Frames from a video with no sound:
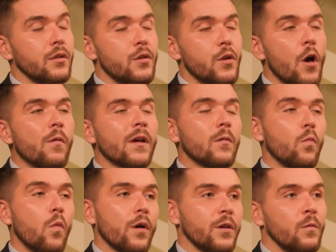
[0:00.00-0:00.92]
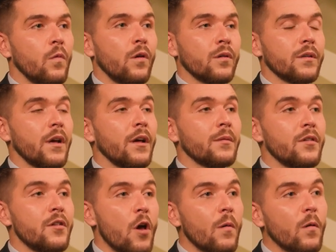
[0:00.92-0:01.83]
knowing what you want
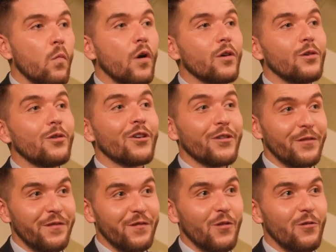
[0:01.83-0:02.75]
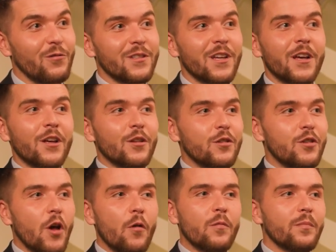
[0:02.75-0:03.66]
and knowing what you can afford.
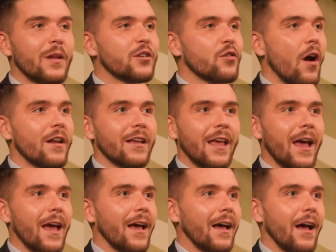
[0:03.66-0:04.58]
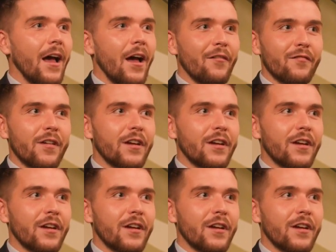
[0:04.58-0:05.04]
Don't be trying to get a